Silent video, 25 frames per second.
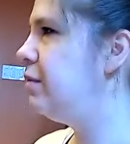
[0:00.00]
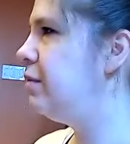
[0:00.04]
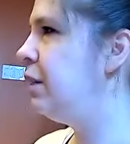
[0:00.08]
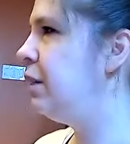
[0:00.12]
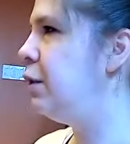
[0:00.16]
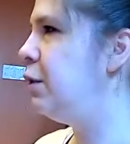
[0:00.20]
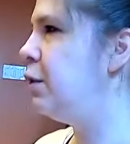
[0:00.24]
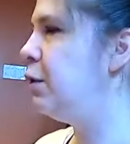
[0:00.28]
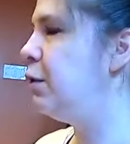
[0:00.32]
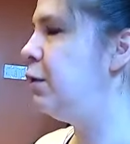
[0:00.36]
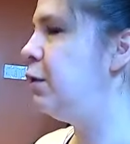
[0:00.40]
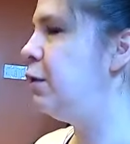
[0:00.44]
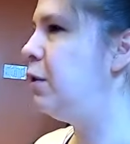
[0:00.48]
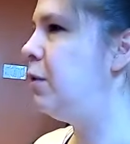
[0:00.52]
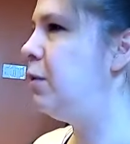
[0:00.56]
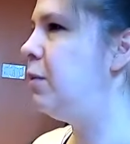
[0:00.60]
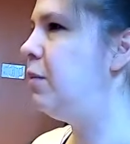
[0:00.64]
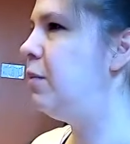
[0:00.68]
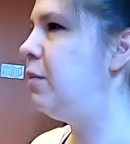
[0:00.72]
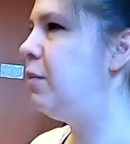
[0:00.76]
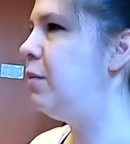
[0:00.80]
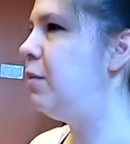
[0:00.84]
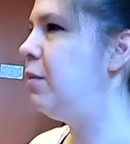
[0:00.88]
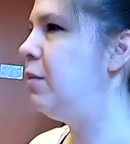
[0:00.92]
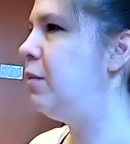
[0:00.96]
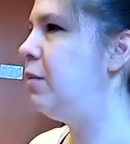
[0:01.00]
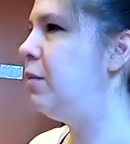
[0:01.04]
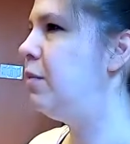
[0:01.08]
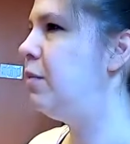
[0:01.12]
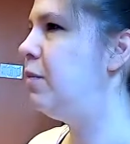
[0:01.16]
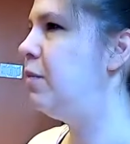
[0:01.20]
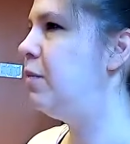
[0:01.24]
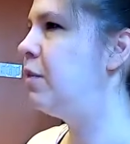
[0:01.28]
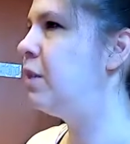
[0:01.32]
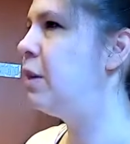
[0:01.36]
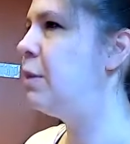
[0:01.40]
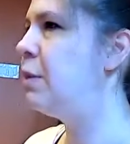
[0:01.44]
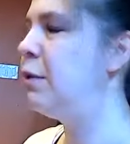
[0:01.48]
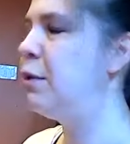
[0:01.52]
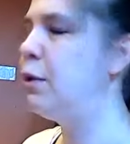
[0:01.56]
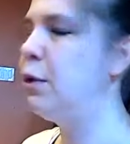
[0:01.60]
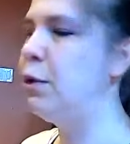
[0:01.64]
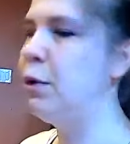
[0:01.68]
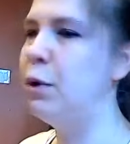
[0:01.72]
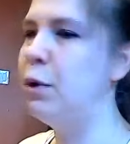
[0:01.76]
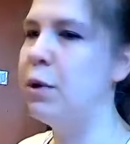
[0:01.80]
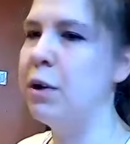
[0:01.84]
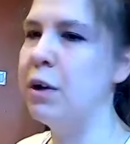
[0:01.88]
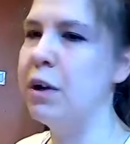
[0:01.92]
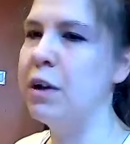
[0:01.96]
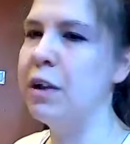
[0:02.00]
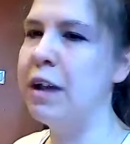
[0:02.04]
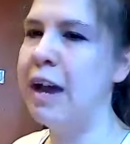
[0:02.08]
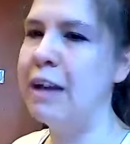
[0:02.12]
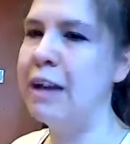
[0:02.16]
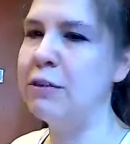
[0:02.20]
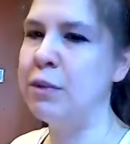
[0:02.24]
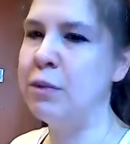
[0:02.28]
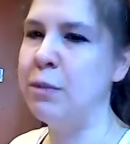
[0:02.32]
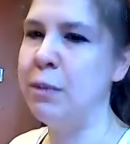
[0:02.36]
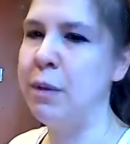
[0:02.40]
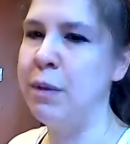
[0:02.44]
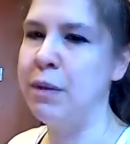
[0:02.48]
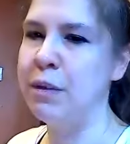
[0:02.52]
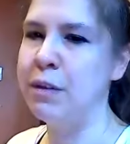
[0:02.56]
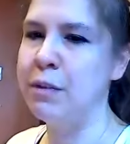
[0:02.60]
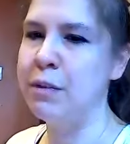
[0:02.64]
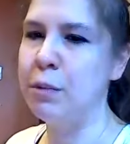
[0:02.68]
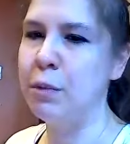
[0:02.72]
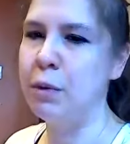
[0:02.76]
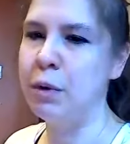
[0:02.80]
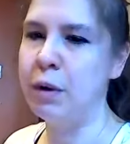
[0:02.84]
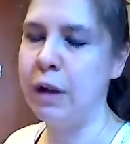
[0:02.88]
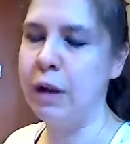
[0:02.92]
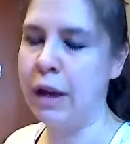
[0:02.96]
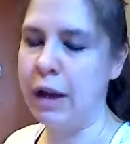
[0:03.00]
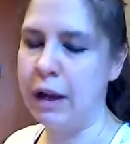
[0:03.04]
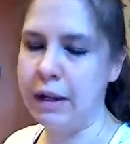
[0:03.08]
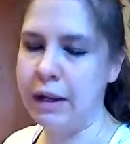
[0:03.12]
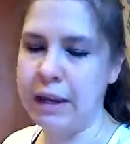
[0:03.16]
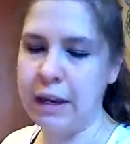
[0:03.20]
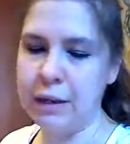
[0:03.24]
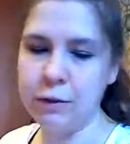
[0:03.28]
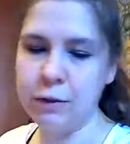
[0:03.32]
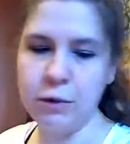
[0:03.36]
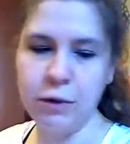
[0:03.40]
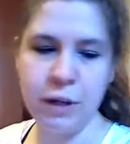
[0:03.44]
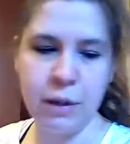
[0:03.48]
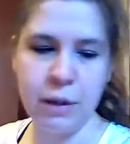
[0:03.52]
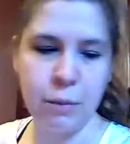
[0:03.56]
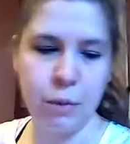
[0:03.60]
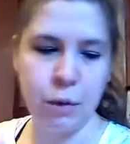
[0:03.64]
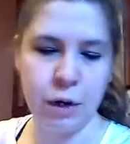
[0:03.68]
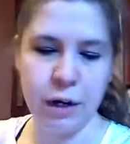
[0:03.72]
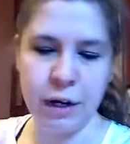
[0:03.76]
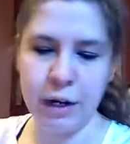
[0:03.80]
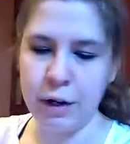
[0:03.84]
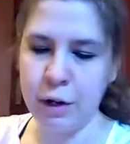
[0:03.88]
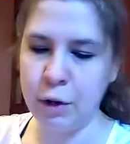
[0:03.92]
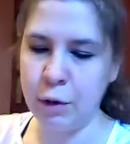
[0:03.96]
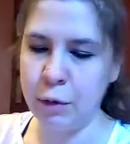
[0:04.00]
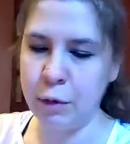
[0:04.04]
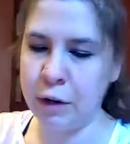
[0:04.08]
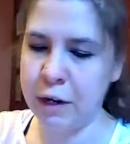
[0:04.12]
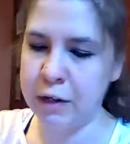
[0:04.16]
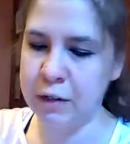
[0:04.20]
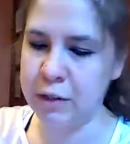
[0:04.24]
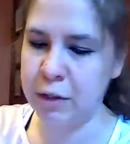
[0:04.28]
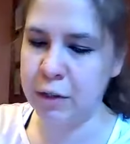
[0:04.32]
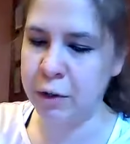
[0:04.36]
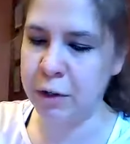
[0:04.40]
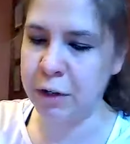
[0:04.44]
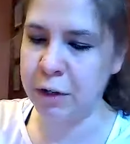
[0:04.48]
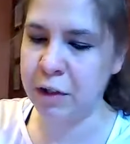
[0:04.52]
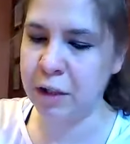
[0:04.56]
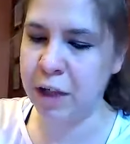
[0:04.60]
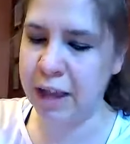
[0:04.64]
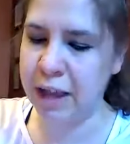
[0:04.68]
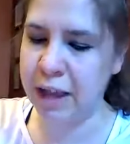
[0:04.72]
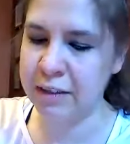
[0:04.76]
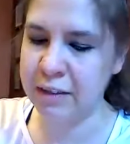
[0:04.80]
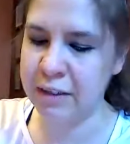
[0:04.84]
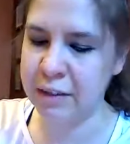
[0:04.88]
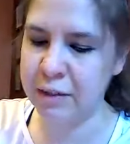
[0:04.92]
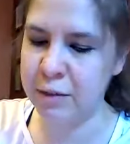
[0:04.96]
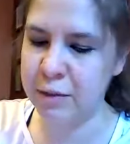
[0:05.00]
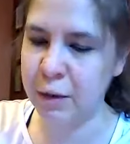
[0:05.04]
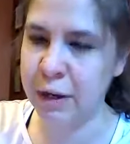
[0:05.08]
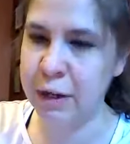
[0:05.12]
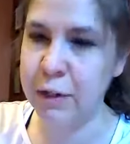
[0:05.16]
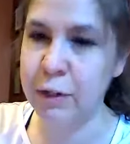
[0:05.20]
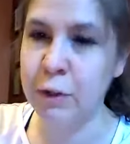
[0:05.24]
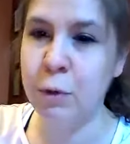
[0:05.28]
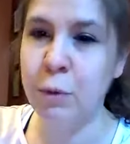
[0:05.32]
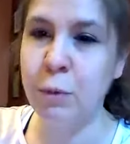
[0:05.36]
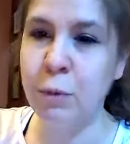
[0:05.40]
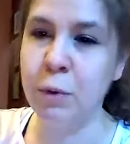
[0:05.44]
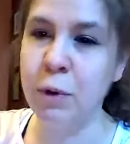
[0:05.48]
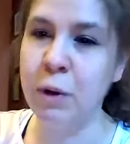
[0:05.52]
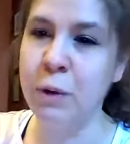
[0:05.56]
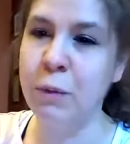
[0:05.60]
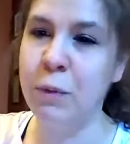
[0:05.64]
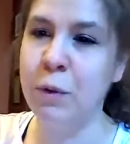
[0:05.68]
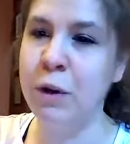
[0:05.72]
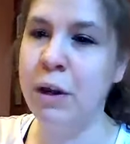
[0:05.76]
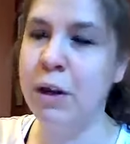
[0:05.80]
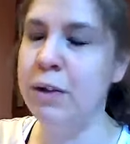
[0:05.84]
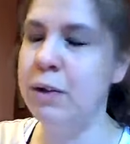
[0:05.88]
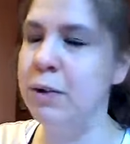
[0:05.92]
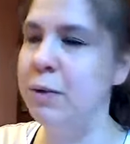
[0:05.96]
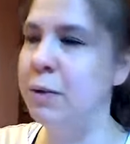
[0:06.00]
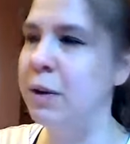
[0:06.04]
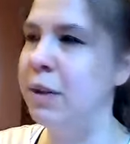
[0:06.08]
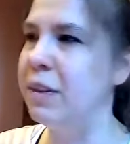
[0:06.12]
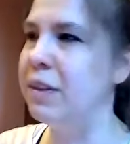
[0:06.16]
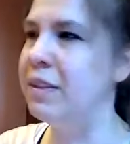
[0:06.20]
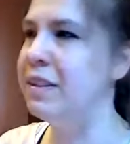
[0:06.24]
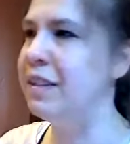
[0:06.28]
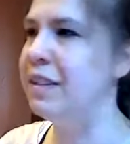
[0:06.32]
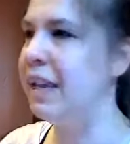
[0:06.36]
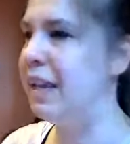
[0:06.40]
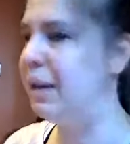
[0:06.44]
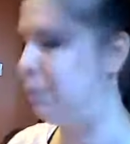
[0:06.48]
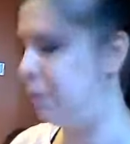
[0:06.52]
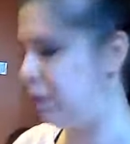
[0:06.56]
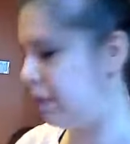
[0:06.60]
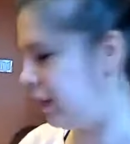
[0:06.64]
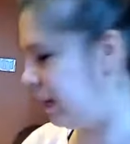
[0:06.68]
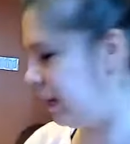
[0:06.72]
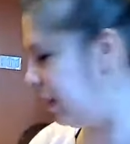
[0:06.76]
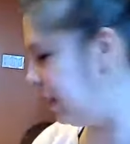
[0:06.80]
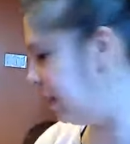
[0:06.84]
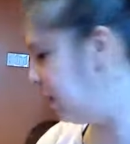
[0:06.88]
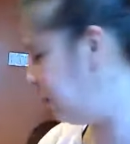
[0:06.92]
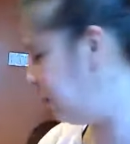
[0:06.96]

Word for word: Beautiful. Some of you who are in class with me this mor uh, yesterday morning know that I started class this way. Don't worry, we're not doing the same thing